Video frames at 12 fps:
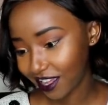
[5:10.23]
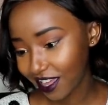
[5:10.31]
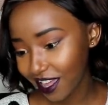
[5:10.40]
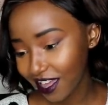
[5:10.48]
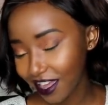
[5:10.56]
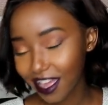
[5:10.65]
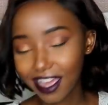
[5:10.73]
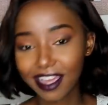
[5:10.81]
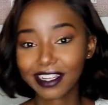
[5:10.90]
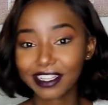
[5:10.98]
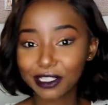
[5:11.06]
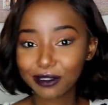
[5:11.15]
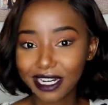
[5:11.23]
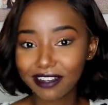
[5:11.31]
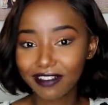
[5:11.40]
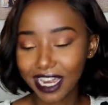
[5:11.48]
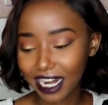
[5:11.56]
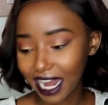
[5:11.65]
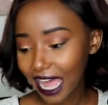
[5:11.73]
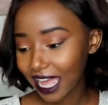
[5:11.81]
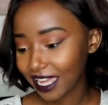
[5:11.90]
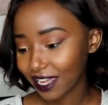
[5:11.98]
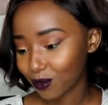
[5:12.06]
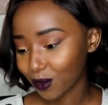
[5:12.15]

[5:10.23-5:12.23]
Hey, this one, if I lie,